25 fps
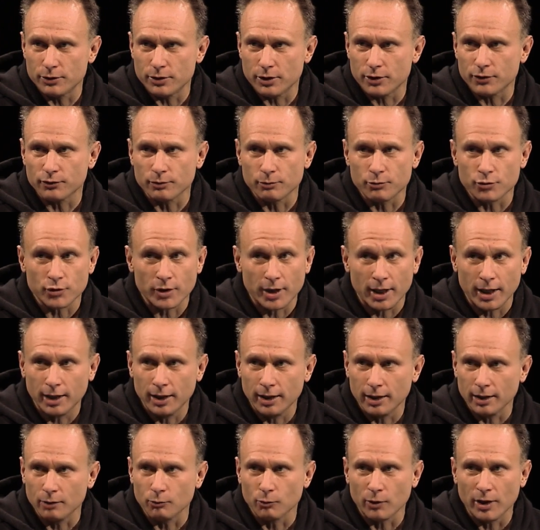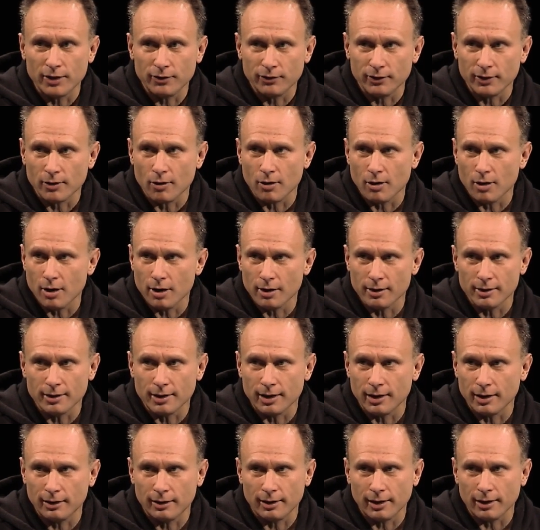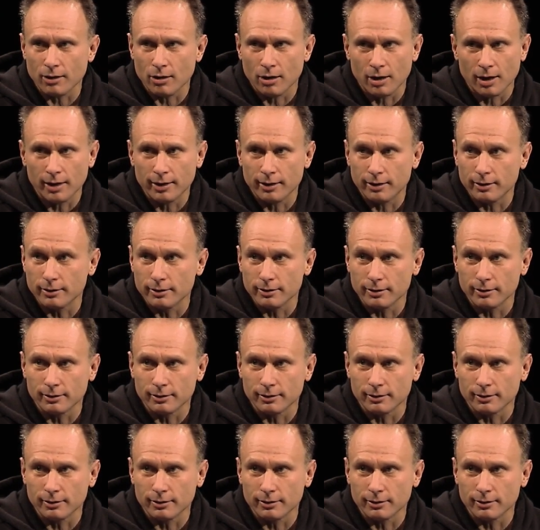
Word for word: just from training and racing hard, and I, and I caught it,